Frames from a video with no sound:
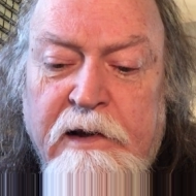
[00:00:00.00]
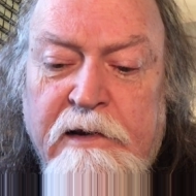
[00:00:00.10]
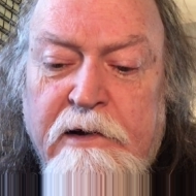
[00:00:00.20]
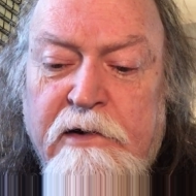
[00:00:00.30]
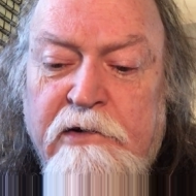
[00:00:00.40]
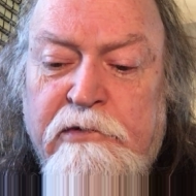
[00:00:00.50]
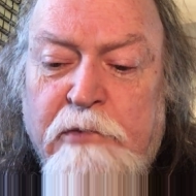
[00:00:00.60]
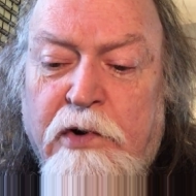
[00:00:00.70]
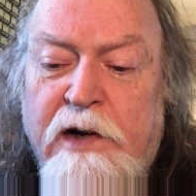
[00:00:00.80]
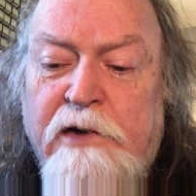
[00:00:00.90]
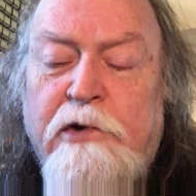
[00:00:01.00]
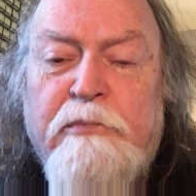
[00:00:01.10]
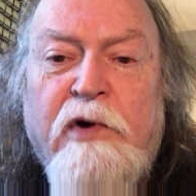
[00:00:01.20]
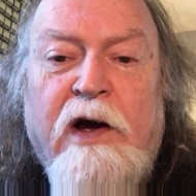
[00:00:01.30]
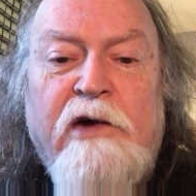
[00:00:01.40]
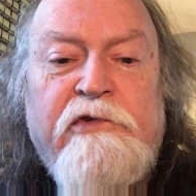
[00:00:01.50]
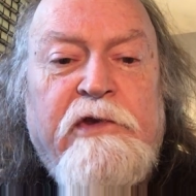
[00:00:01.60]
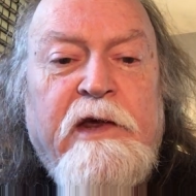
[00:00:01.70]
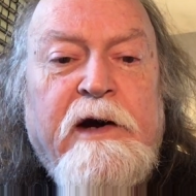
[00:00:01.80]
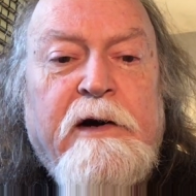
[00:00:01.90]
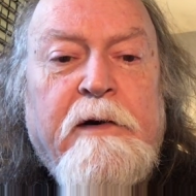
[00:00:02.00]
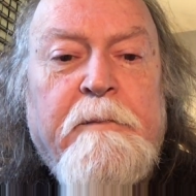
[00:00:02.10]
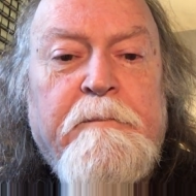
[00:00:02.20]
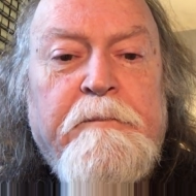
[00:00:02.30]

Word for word: There is more enterprise there.